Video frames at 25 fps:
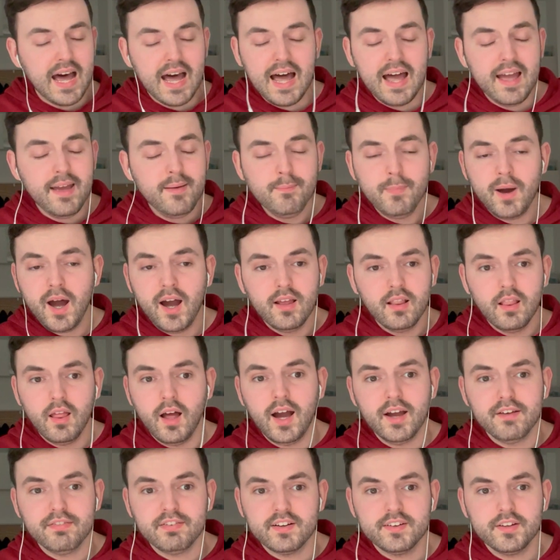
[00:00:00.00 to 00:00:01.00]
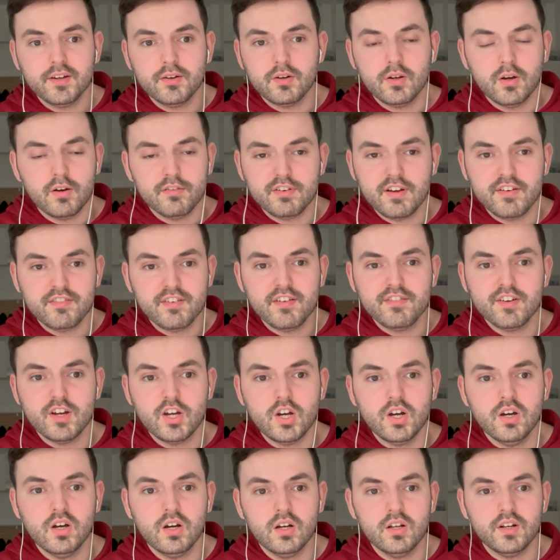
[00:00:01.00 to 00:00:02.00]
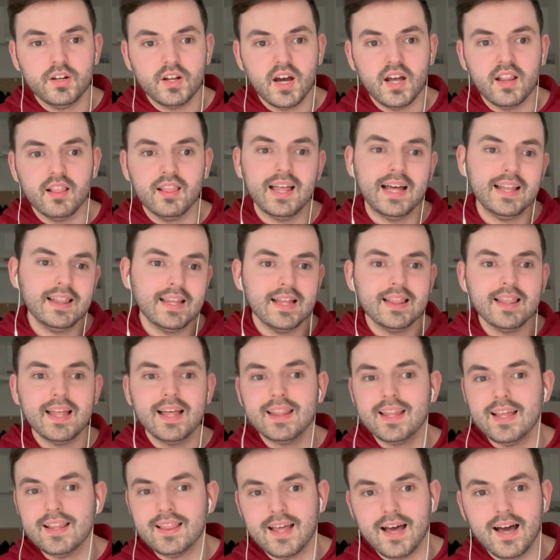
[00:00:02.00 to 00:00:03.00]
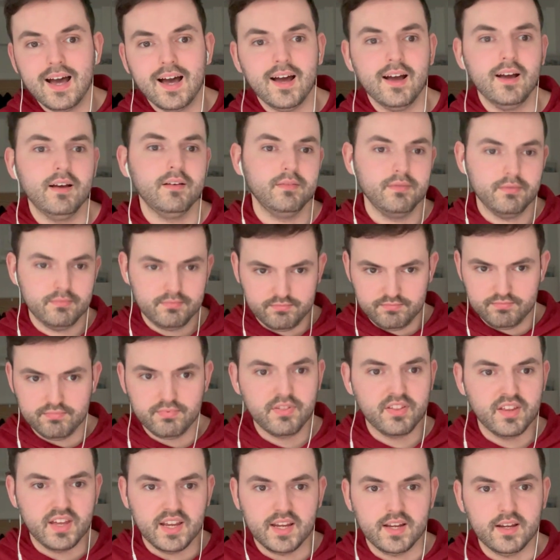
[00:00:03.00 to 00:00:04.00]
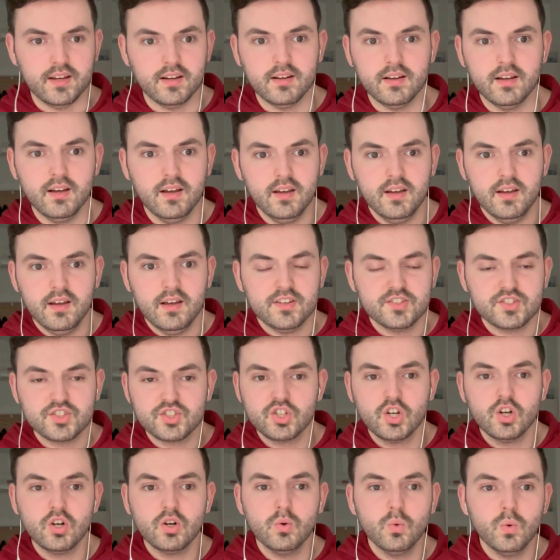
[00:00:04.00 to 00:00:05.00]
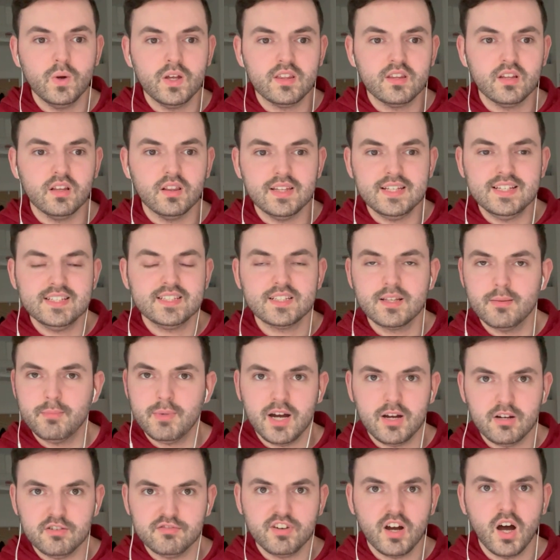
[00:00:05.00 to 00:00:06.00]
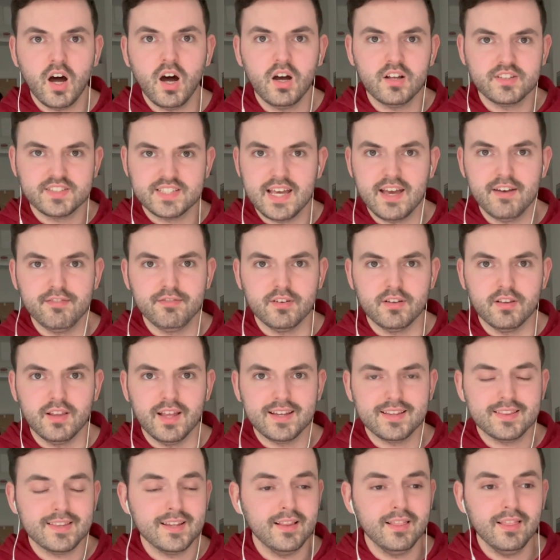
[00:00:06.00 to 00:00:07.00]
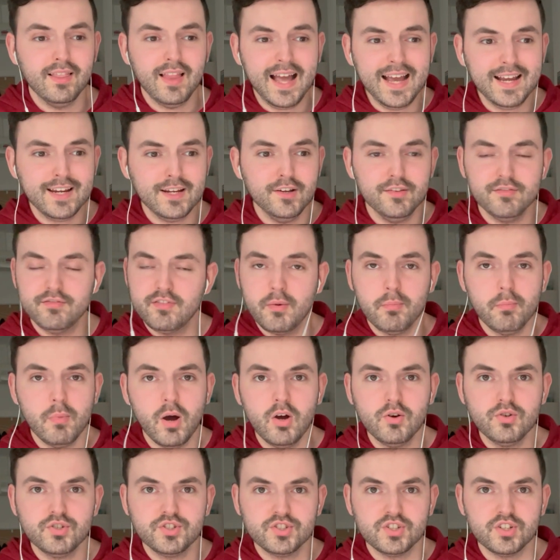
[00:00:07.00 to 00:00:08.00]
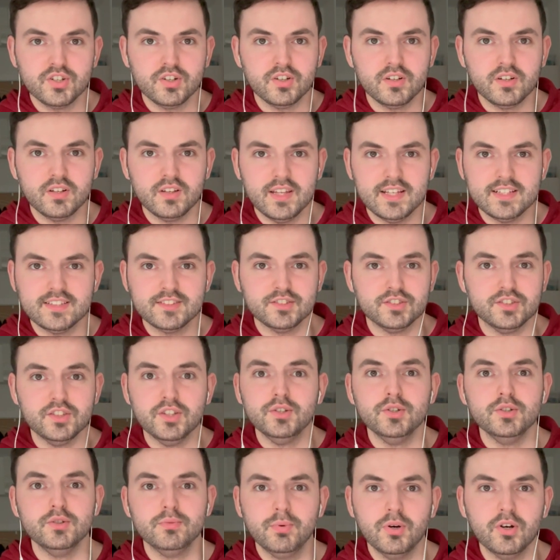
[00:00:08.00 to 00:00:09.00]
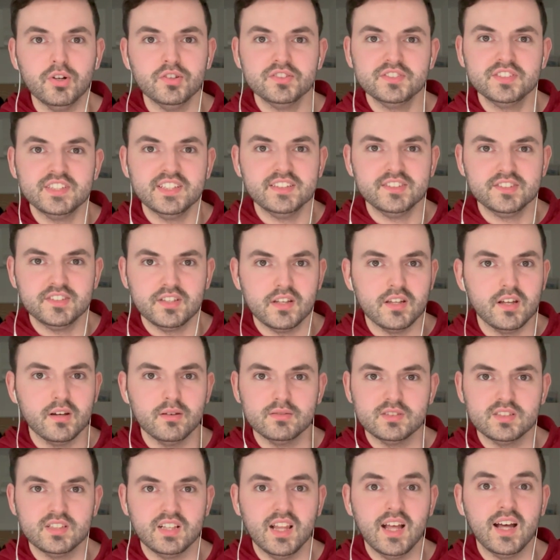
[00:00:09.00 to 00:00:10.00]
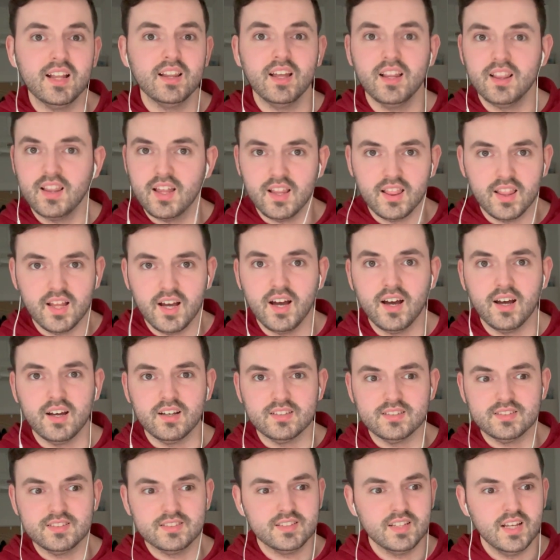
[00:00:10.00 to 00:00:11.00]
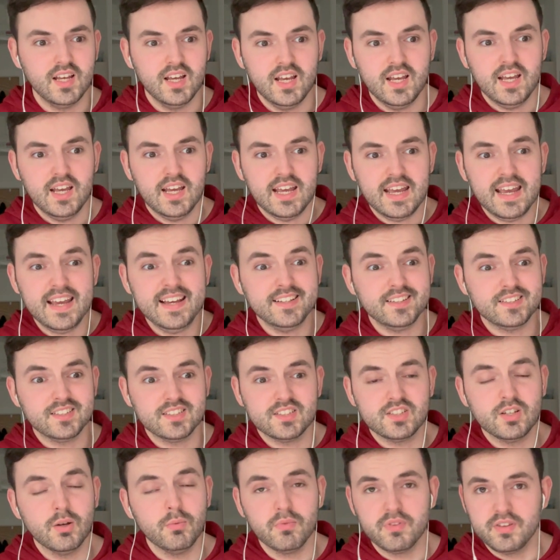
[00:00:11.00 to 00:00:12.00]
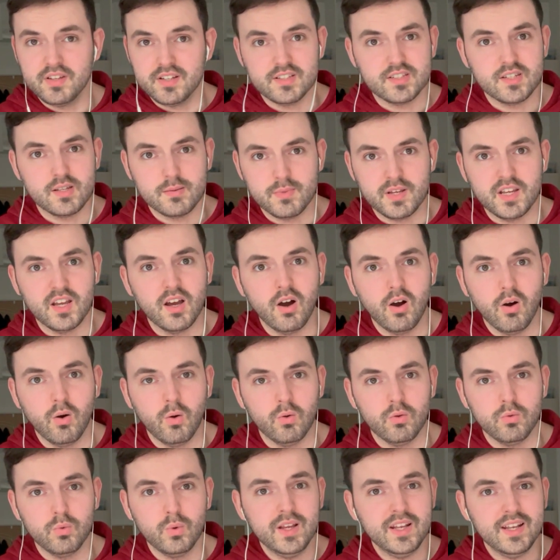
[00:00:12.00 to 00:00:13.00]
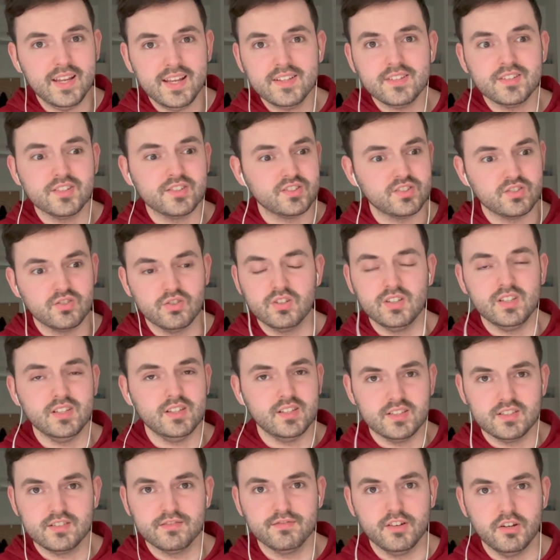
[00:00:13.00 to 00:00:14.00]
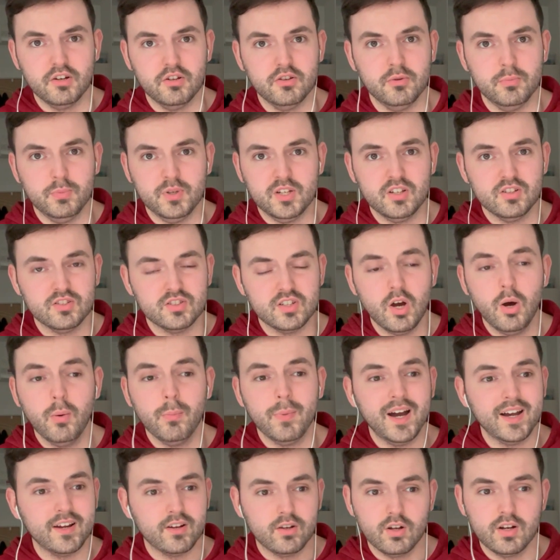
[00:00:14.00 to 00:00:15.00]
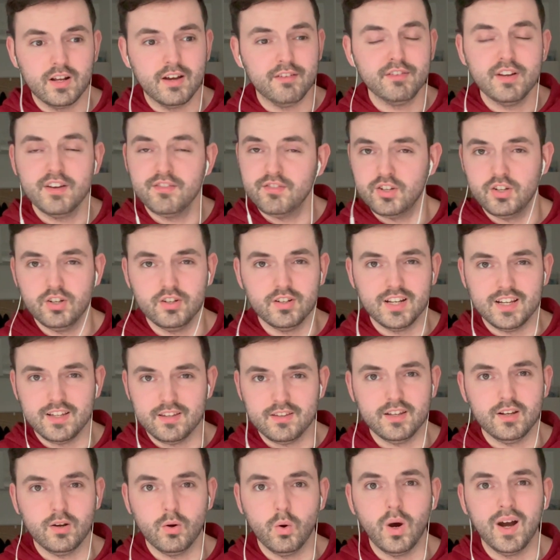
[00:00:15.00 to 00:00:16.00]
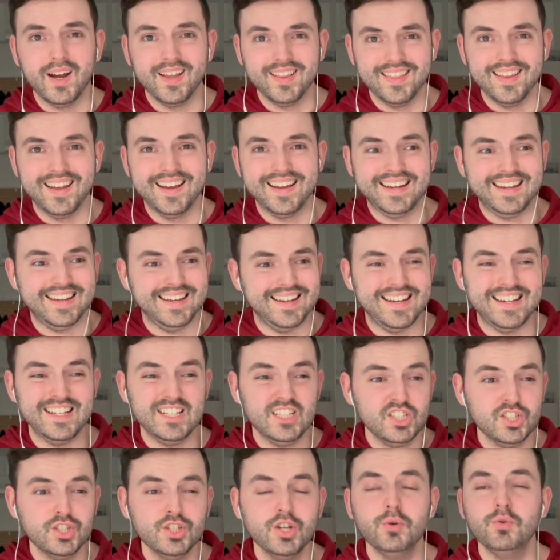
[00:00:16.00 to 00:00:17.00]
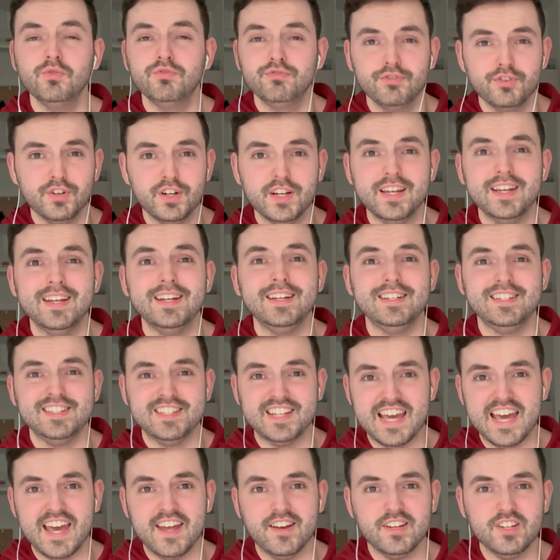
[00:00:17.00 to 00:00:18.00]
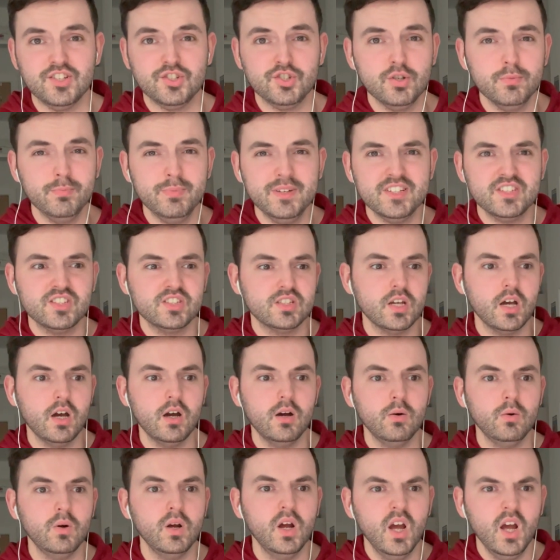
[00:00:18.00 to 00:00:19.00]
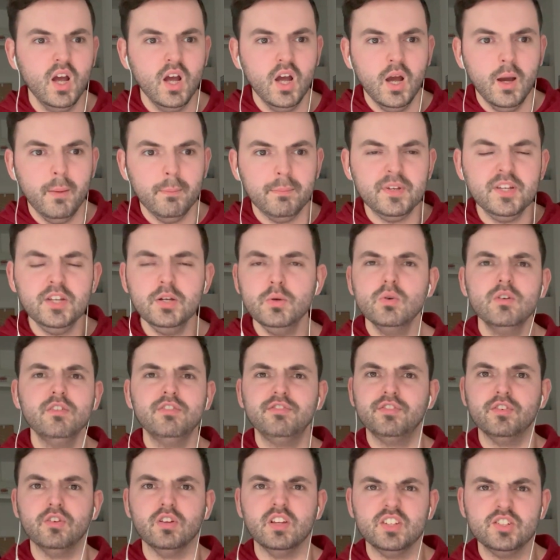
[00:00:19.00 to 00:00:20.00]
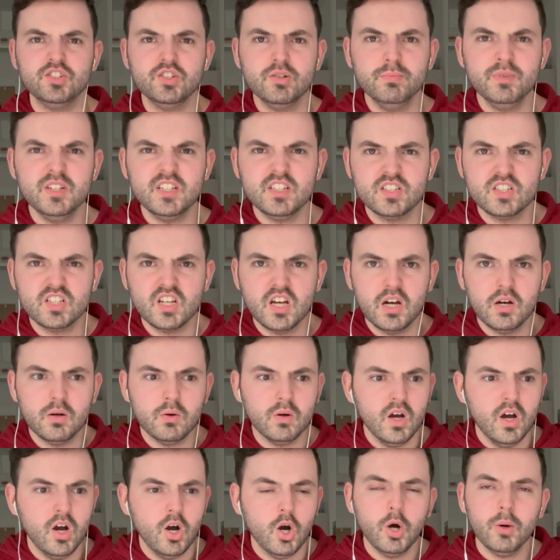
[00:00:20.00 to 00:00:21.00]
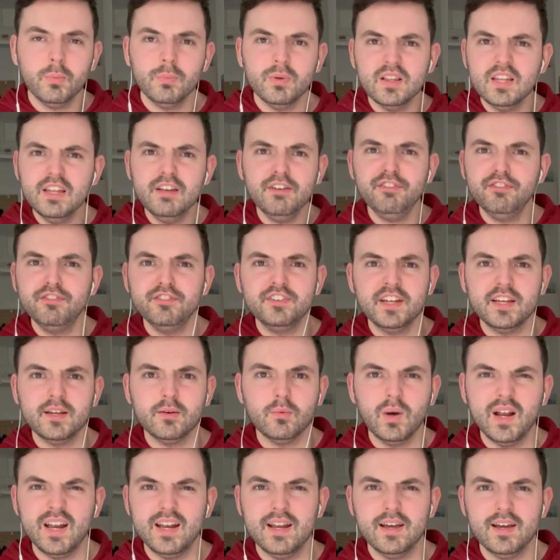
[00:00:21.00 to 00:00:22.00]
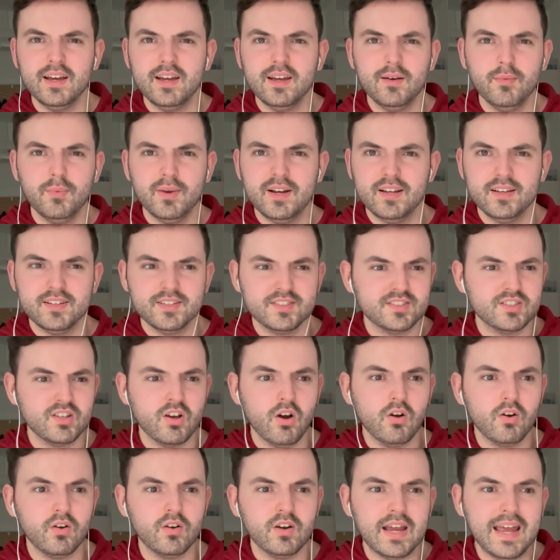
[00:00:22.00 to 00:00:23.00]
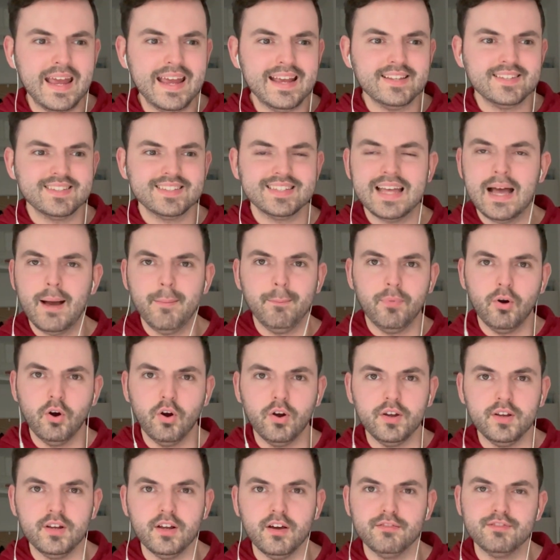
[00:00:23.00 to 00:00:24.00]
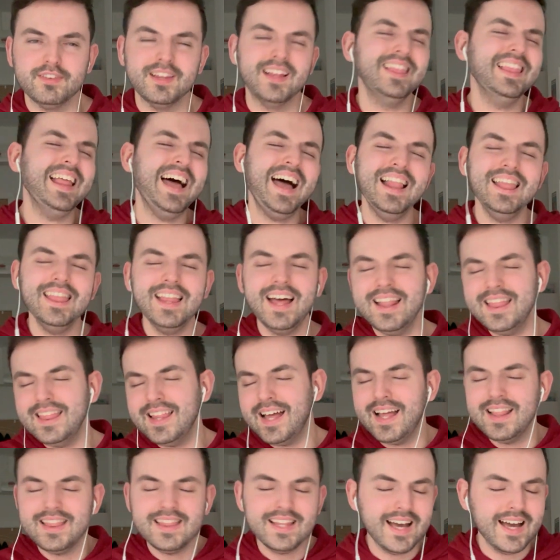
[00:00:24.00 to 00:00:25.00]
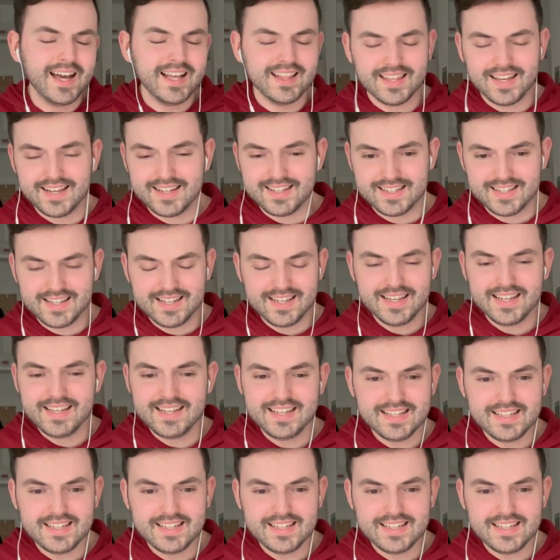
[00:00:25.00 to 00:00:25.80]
In my life, I don't know if I've ever heard a la la la la la thing sung with the least amount of heart ever. Like, the lack of emotion this dude puts into those la la la la's is something to behold. We need to study this further, because, oh my God, I've never heard anything quite like it. It's so friggin' dead. It should be so beautiful. It should be so uplifting when a song hits that point of the la la la la. Like,